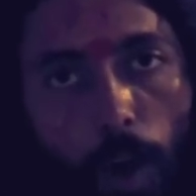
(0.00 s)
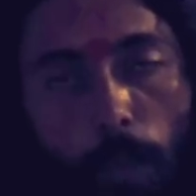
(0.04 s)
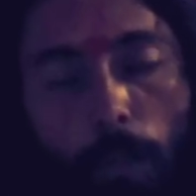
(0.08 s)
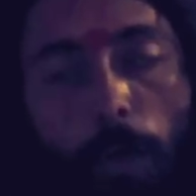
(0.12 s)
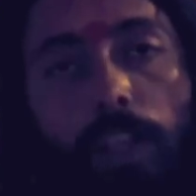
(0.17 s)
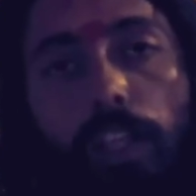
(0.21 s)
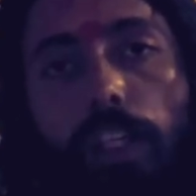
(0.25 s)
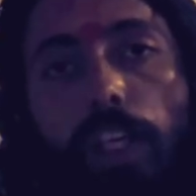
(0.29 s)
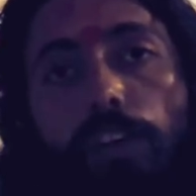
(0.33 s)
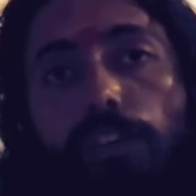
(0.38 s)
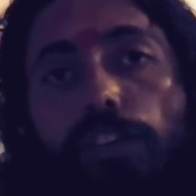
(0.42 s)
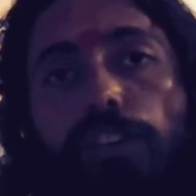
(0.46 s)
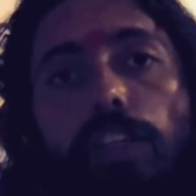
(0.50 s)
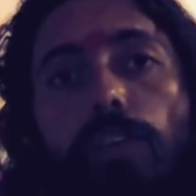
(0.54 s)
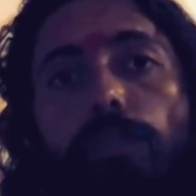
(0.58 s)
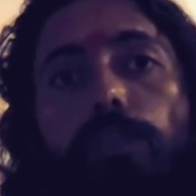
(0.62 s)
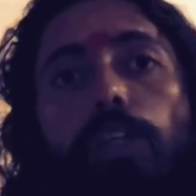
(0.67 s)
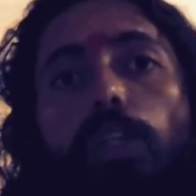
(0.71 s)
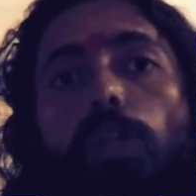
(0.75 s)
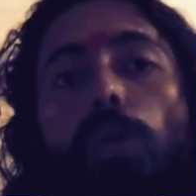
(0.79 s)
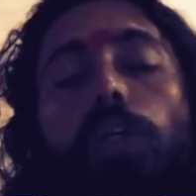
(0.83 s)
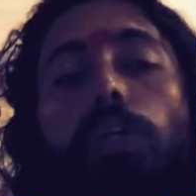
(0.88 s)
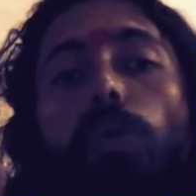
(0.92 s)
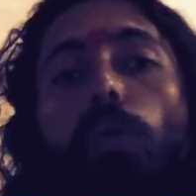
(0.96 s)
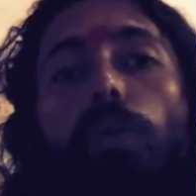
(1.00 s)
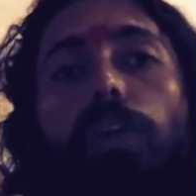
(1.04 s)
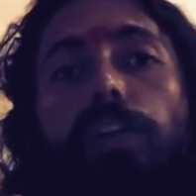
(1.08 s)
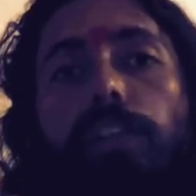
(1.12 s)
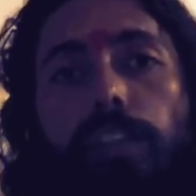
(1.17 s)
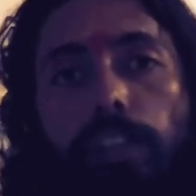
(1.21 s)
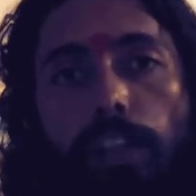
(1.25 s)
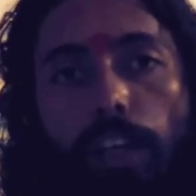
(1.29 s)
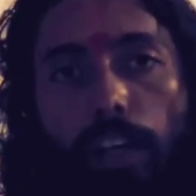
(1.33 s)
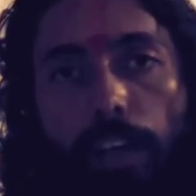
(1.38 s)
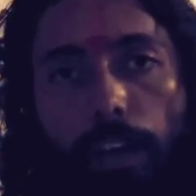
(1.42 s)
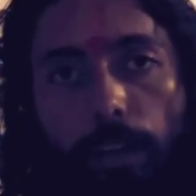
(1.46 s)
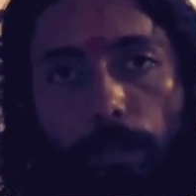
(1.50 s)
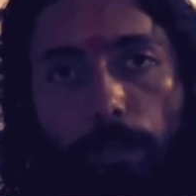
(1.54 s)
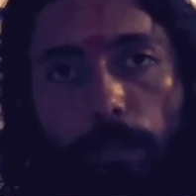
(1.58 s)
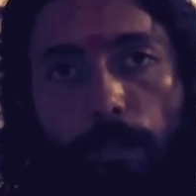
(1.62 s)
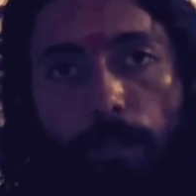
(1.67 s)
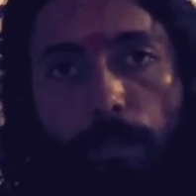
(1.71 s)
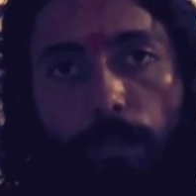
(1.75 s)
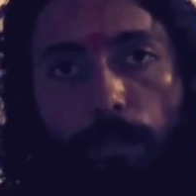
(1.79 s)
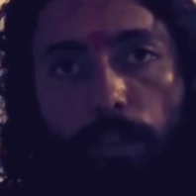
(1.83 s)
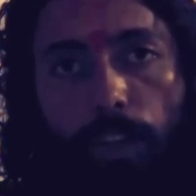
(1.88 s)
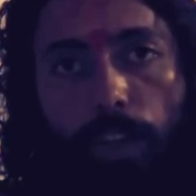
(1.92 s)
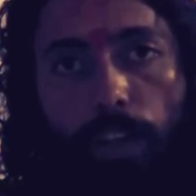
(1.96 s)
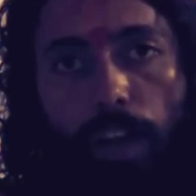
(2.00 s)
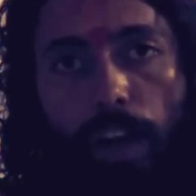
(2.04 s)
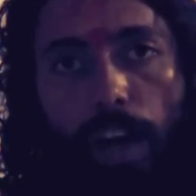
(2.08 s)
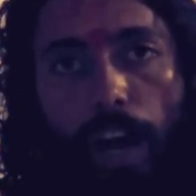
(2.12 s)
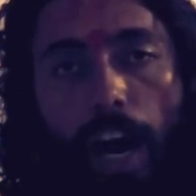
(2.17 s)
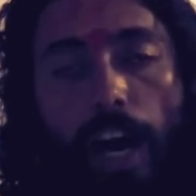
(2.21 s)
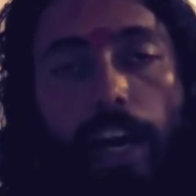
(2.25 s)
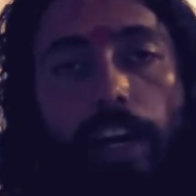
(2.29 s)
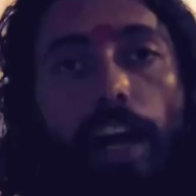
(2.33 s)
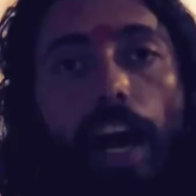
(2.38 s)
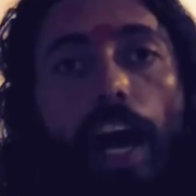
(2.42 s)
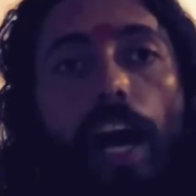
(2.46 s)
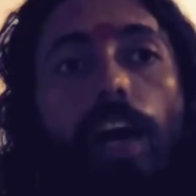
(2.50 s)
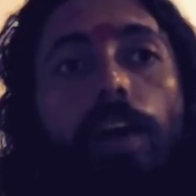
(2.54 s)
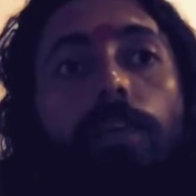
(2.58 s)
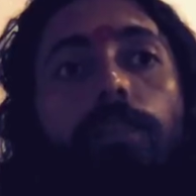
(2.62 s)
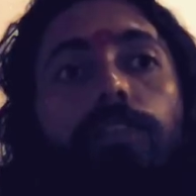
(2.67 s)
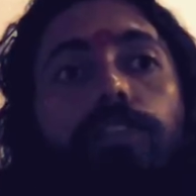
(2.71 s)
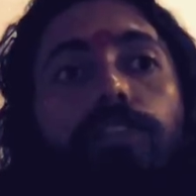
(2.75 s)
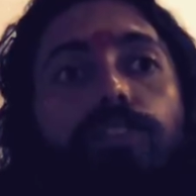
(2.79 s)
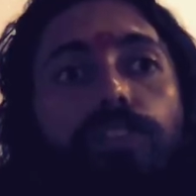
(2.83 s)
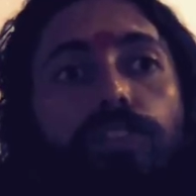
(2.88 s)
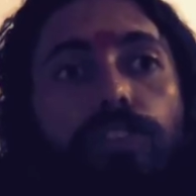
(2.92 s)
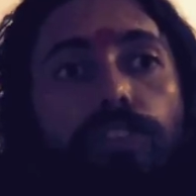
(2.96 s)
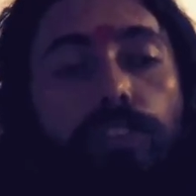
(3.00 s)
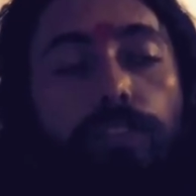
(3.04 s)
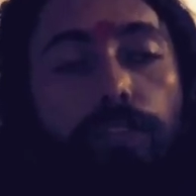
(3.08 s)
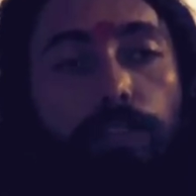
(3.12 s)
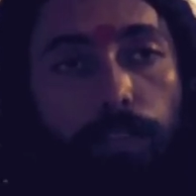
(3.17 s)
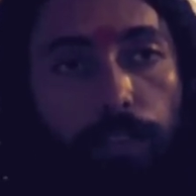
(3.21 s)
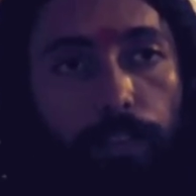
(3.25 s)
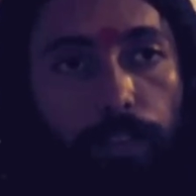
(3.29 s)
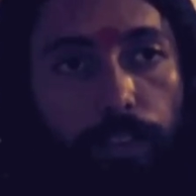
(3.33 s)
But if the video is original and I have